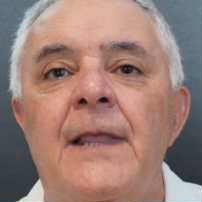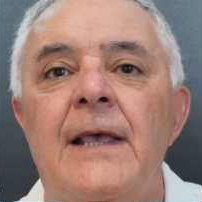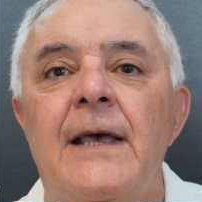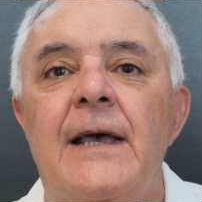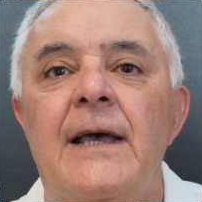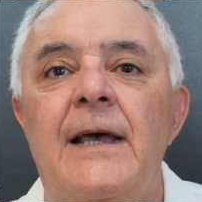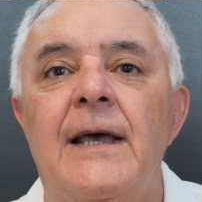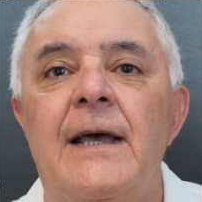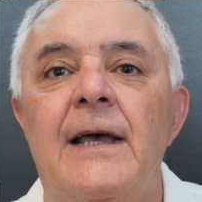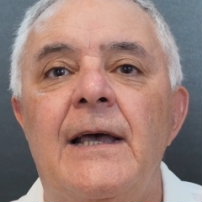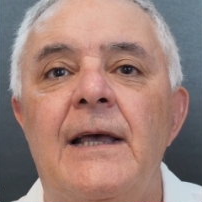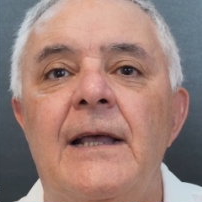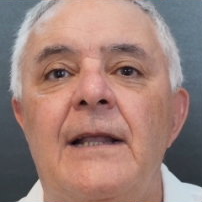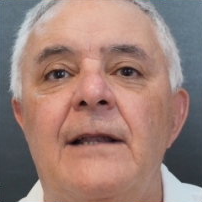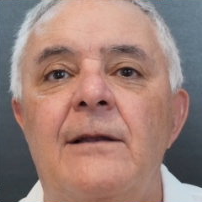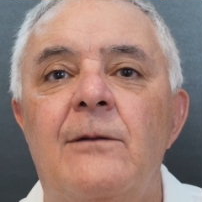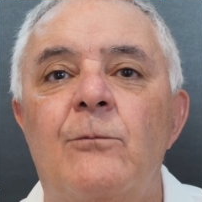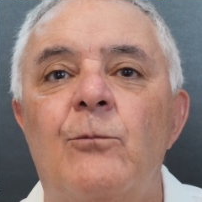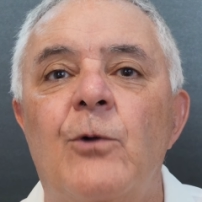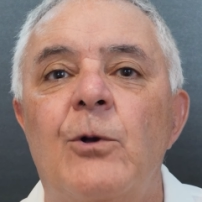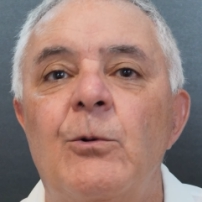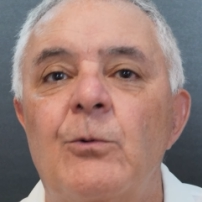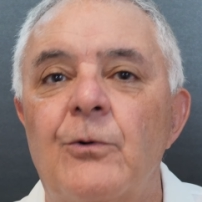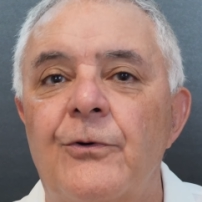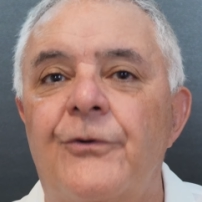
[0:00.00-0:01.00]

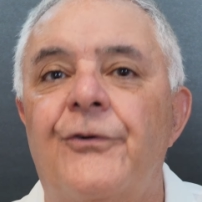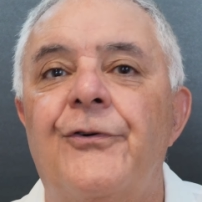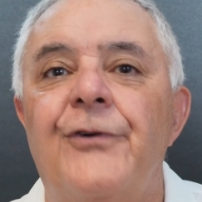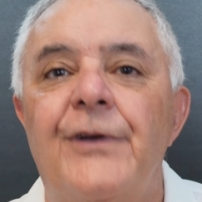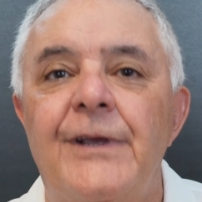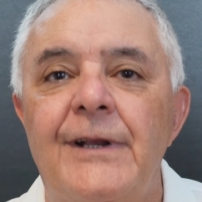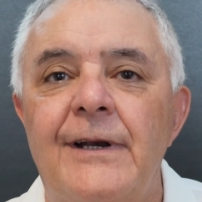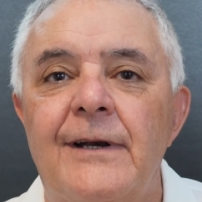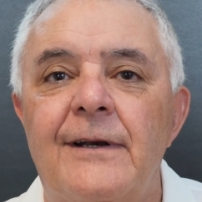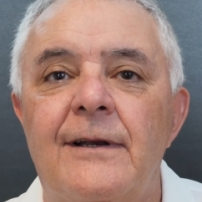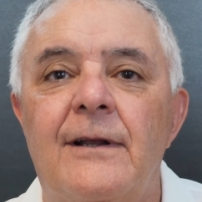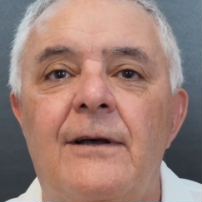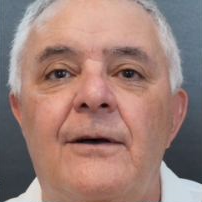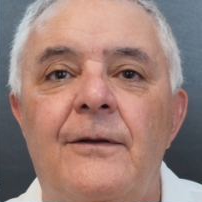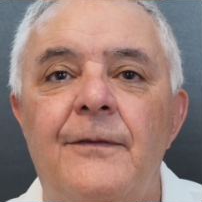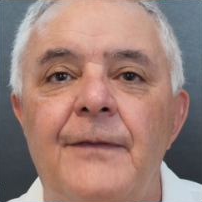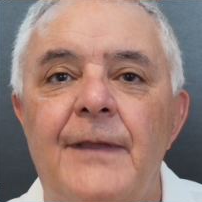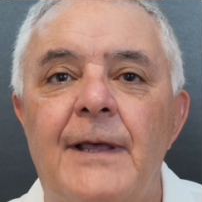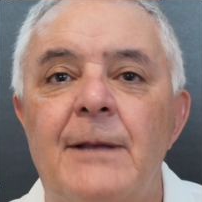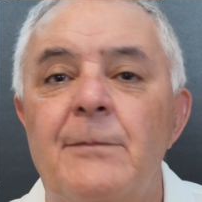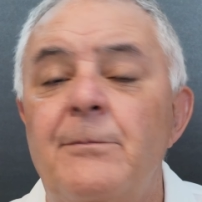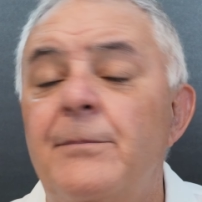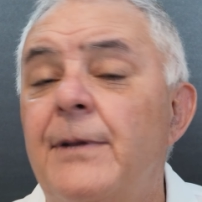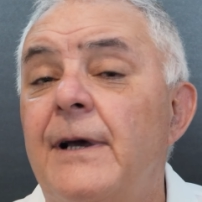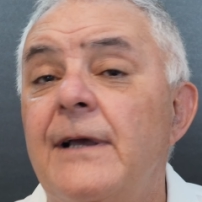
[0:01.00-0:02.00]
and we will treat it on
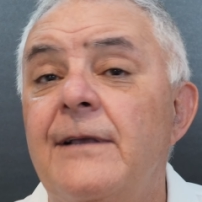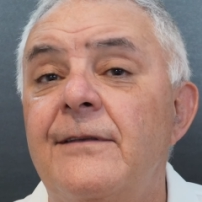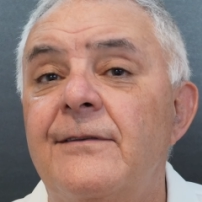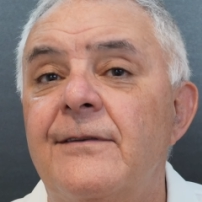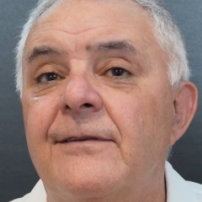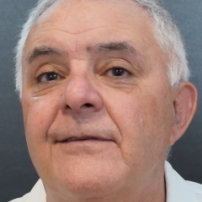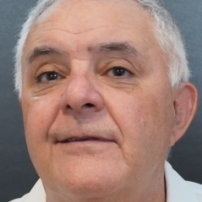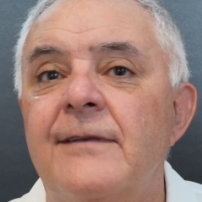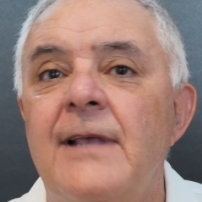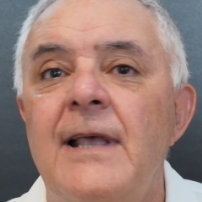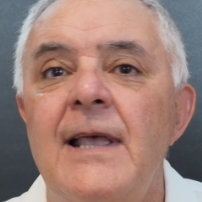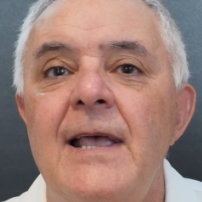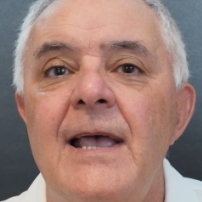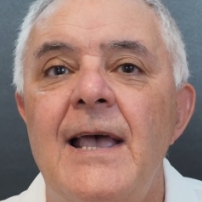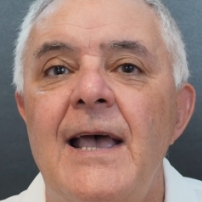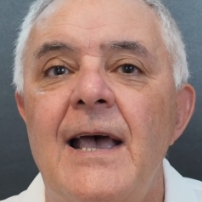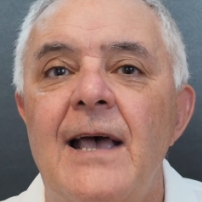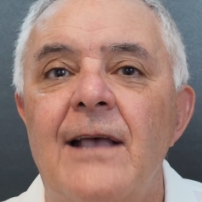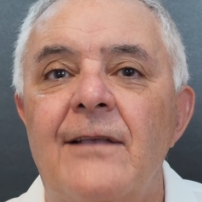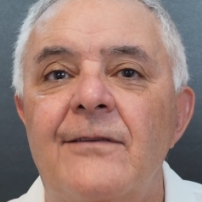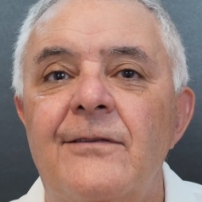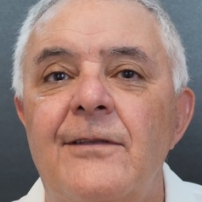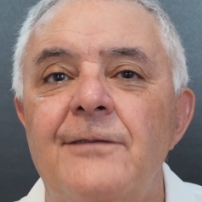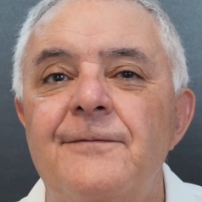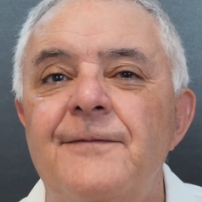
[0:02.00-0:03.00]
that basis
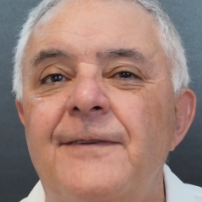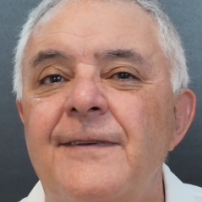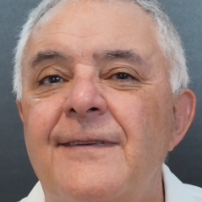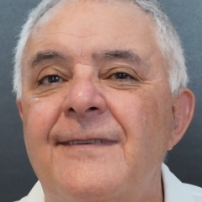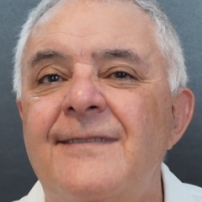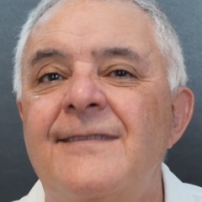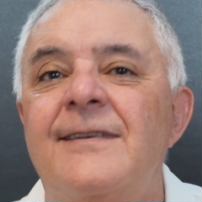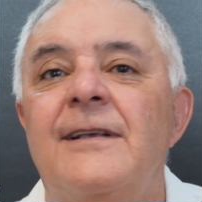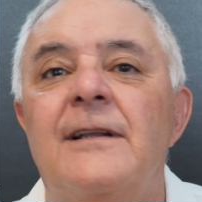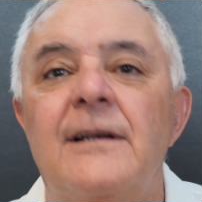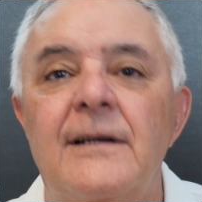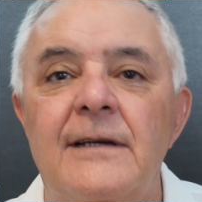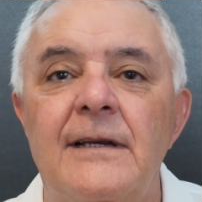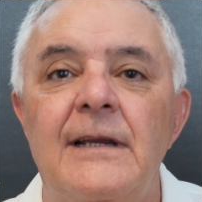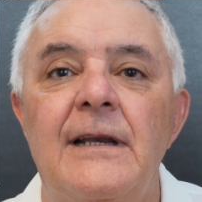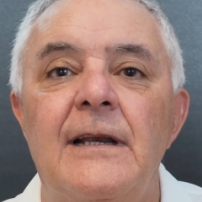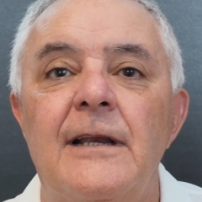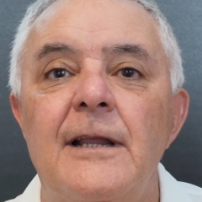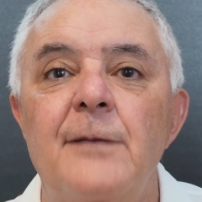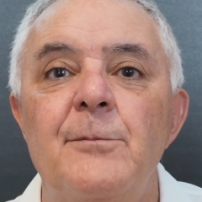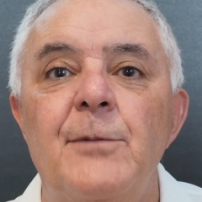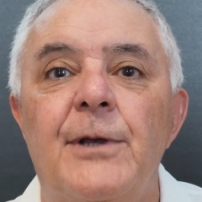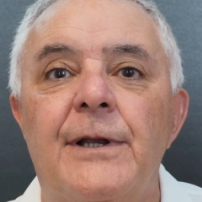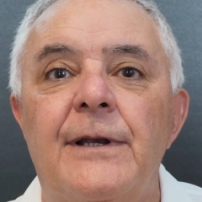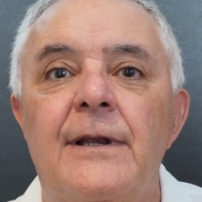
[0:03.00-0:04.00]
as the facility
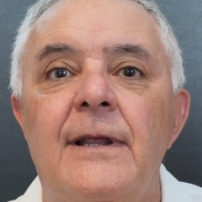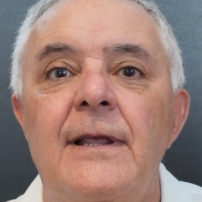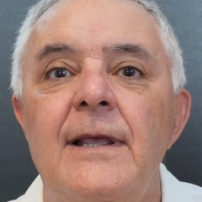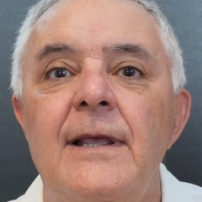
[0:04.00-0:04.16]
limit,